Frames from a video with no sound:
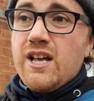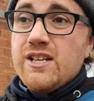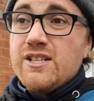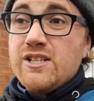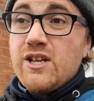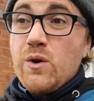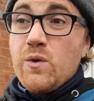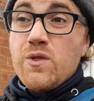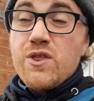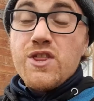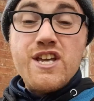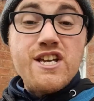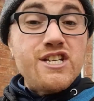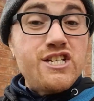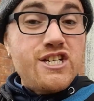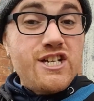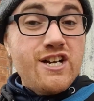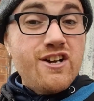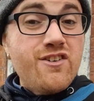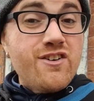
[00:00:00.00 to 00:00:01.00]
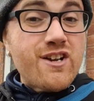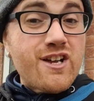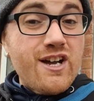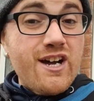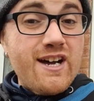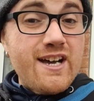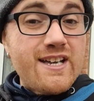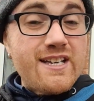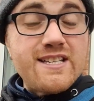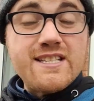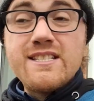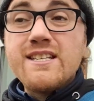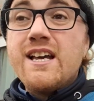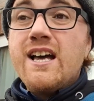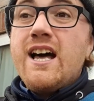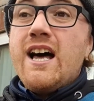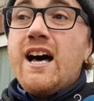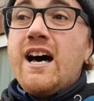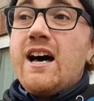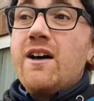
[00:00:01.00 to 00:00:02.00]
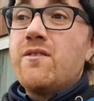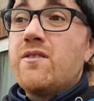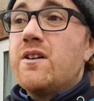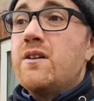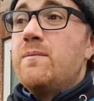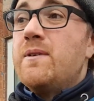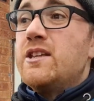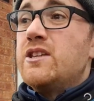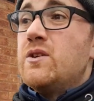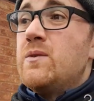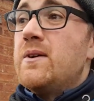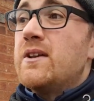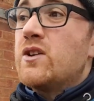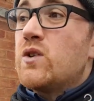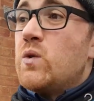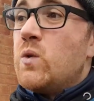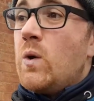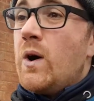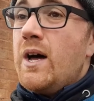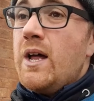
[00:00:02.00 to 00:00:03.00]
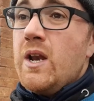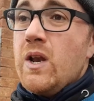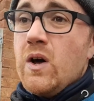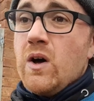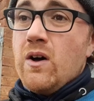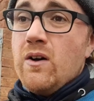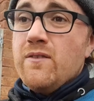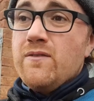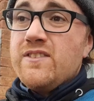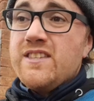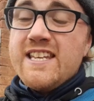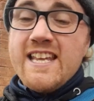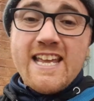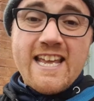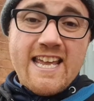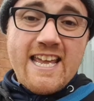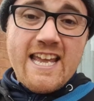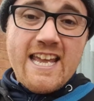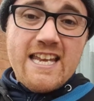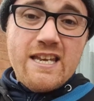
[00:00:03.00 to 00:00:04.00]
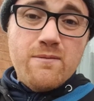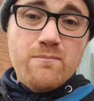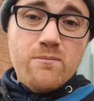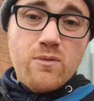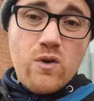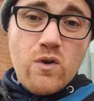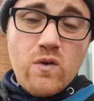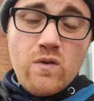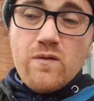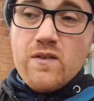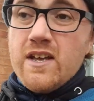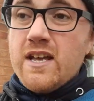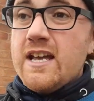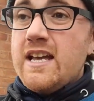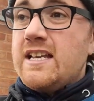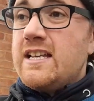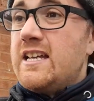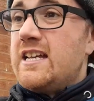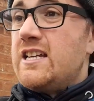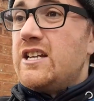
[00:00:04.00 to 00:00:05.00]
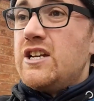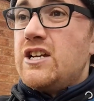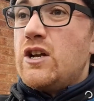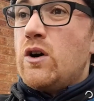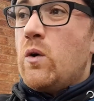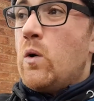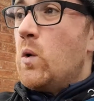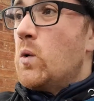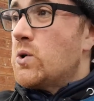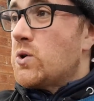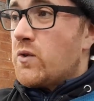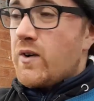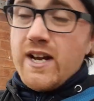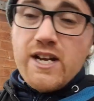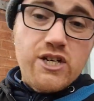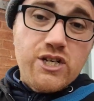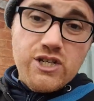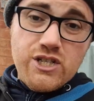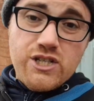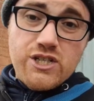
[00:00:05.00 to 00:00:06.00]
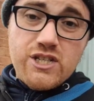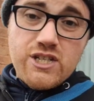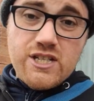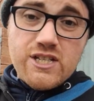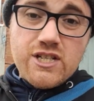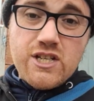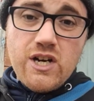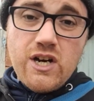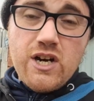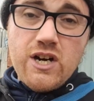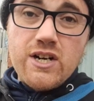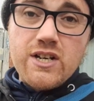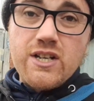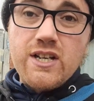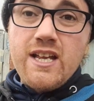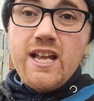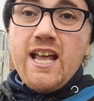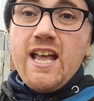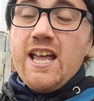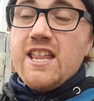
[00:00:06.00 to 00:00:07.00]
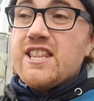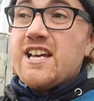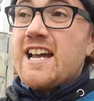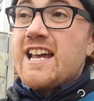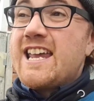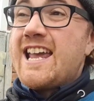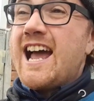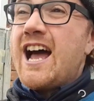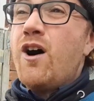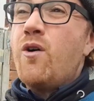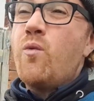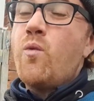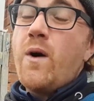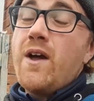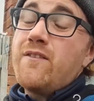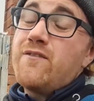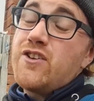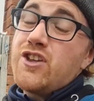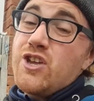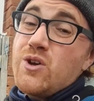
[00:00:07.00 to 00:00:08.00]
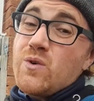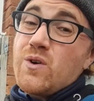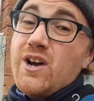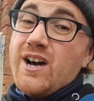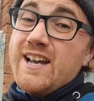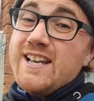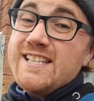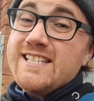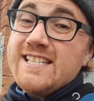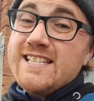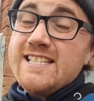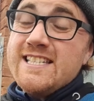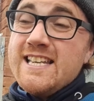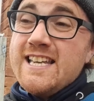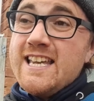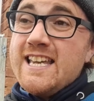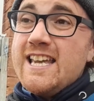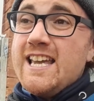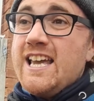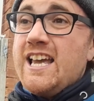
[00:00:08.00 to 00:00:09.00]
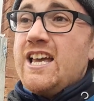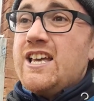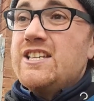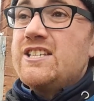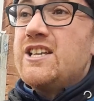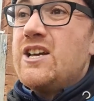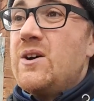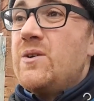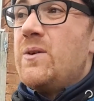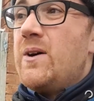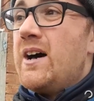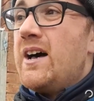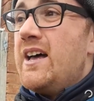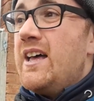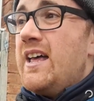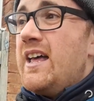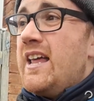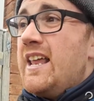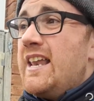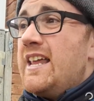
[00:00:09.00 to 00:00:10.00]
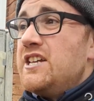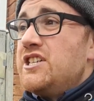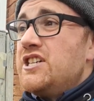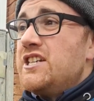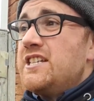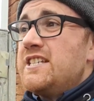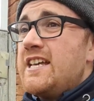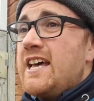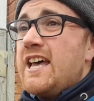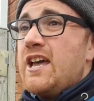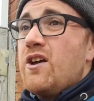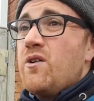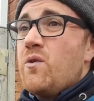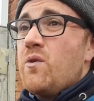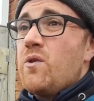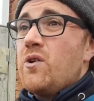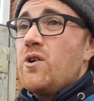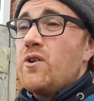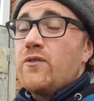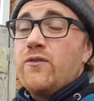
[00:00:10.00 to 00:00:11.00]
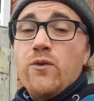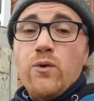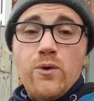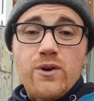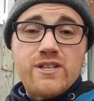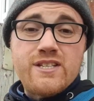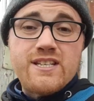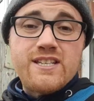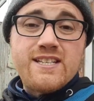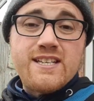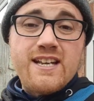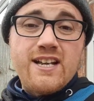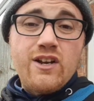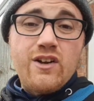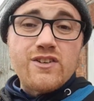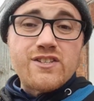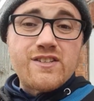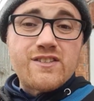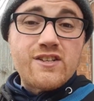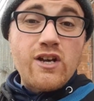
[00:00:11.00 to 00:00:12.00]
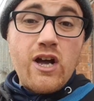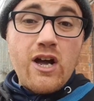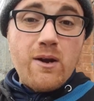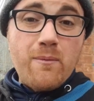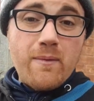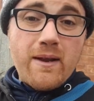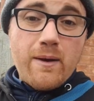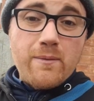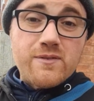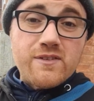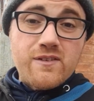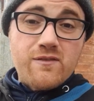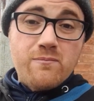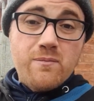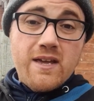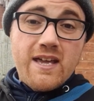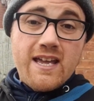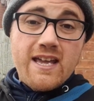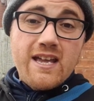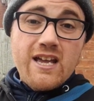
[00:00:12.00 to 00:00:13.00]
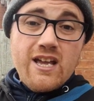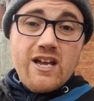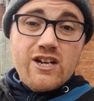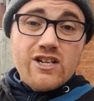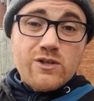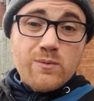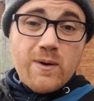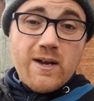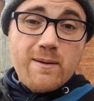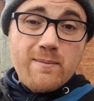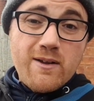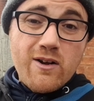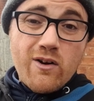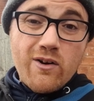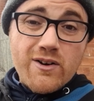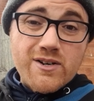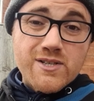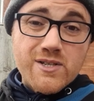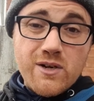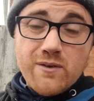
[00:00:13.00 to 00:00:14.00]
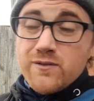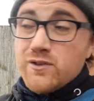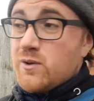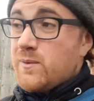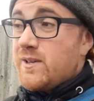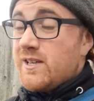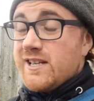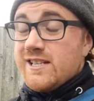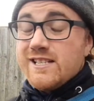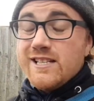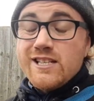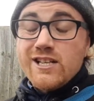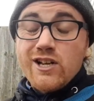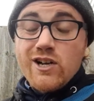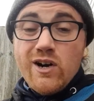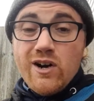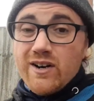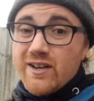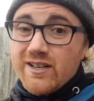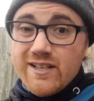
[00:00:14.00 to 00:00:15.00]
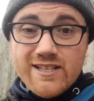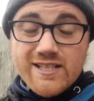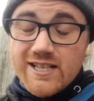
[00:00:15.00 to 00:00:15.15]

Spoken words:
So this year, guys, I'm gonna be doing quite a lot of digging and moving and, you know, alterations to this garden that I can't wait for you guys to see. So let's just say, look forward to seeing lots of time lapse of me sweating my arse off doing this in the garden.